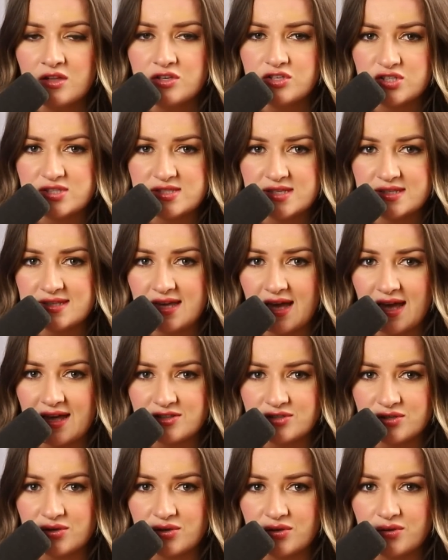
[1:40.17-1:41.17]
Jacinda
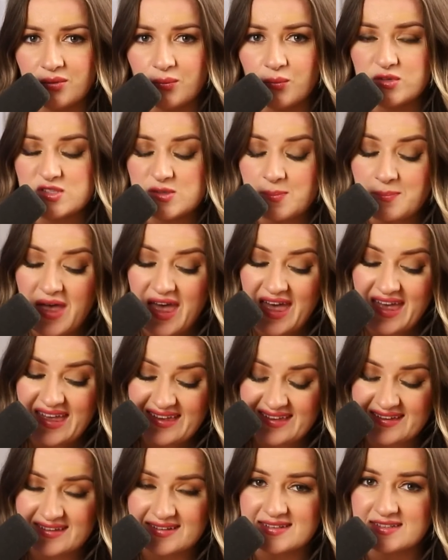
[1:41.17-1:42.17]
Ardern was
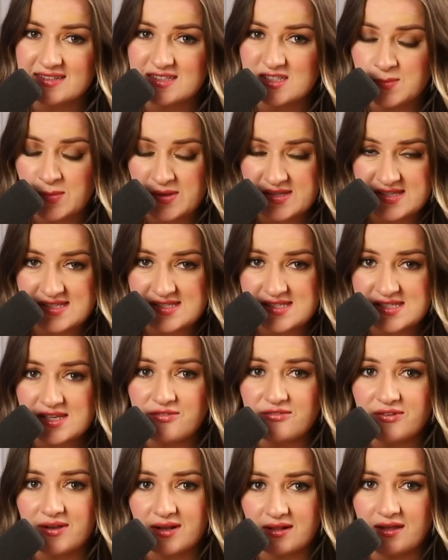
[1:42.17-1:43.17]
picked
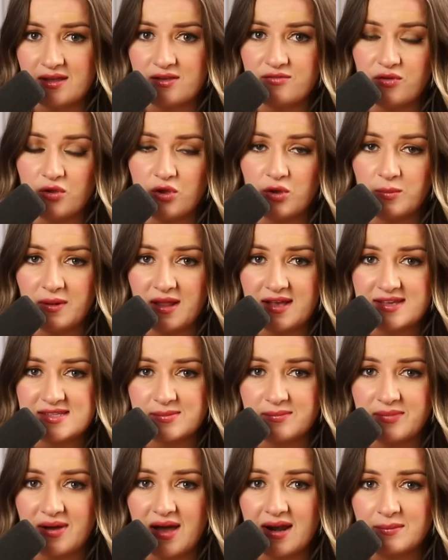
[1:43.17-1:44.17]
specifically for her place
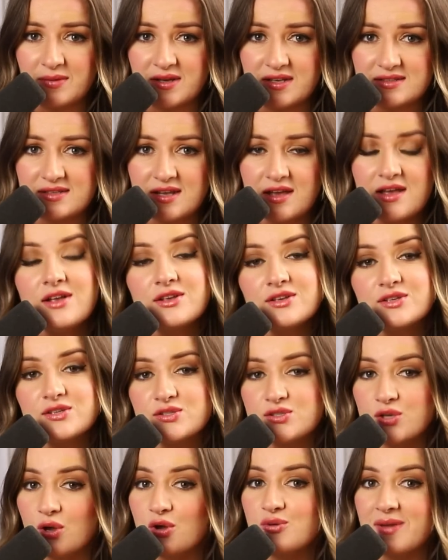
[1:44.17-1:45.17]
in Parliament,
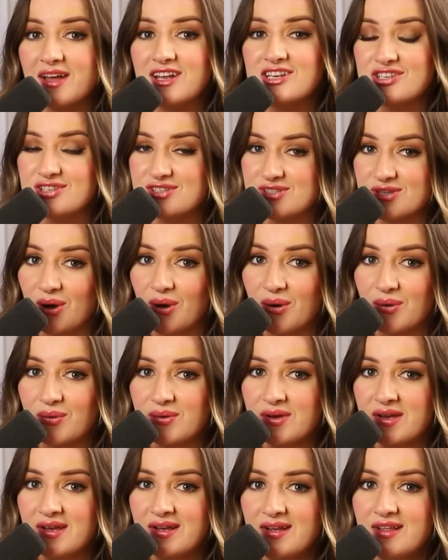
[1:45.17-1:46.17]
so much
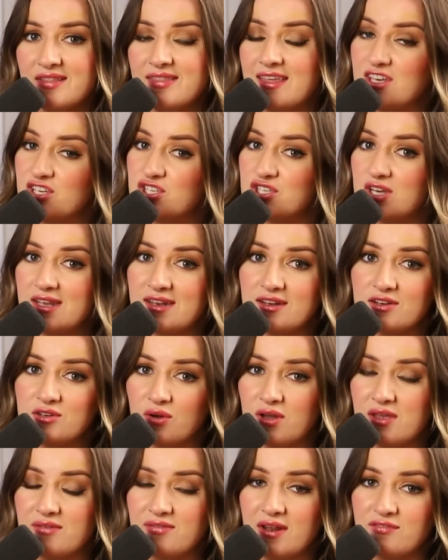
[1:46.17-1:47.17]
so that she did
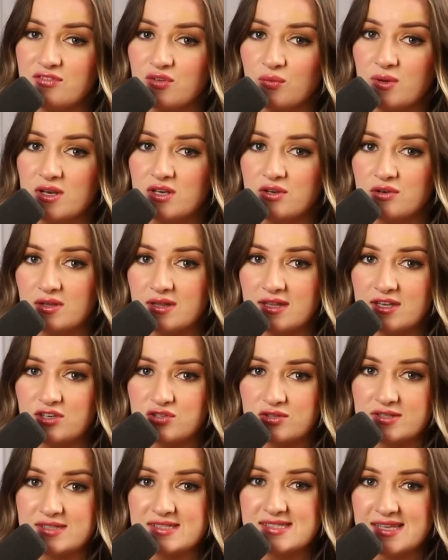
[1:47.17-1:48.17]
not even have to win her
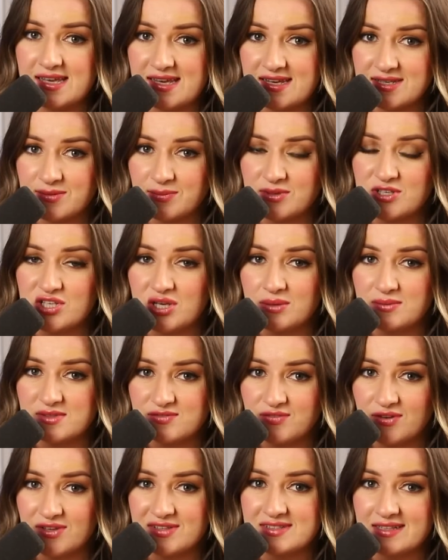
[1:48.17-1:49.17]
electorate seat when she was
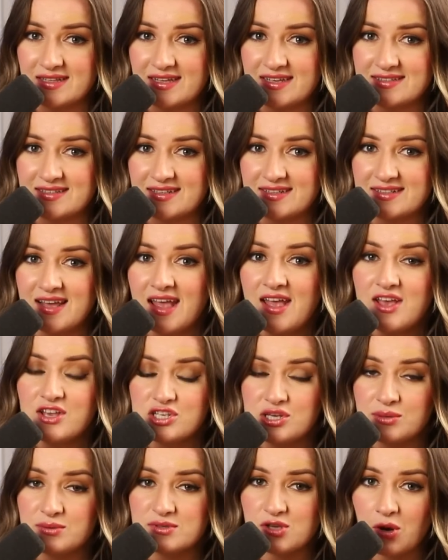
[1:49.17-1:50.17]
first elected.
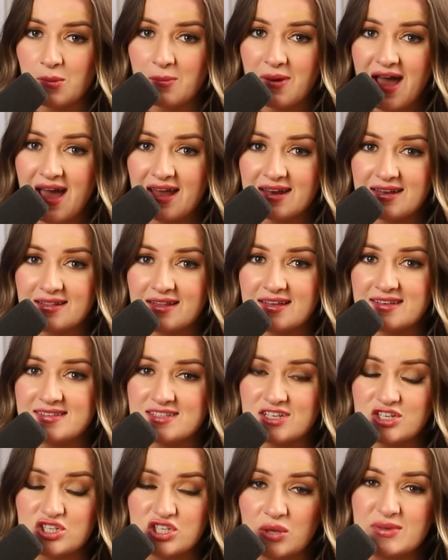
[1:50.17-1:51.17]
She was on a party
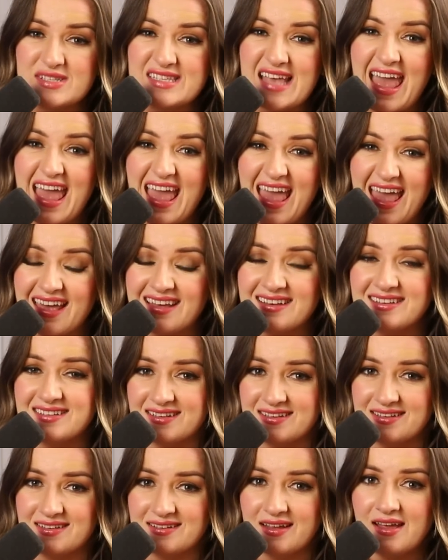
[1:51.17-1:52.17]
list. She was
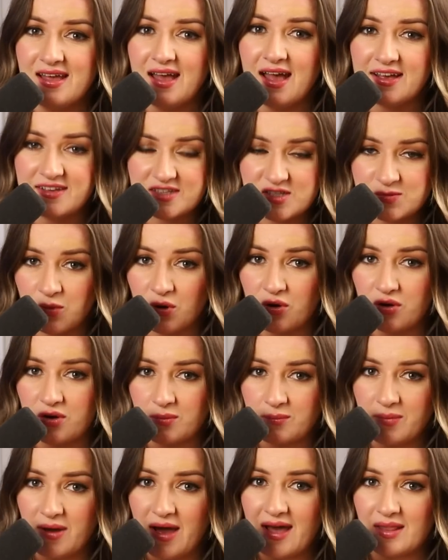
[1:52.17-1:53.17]
handed a spot
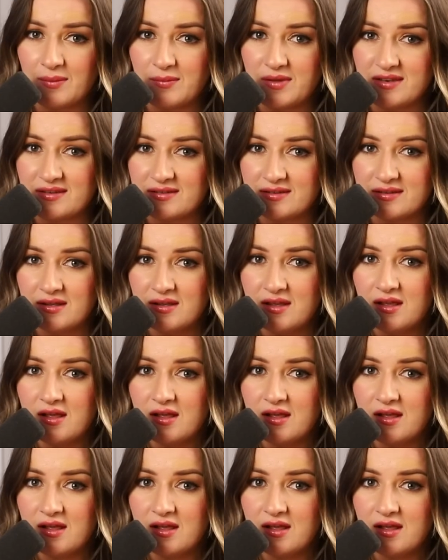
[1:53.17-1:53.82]
in Parliament.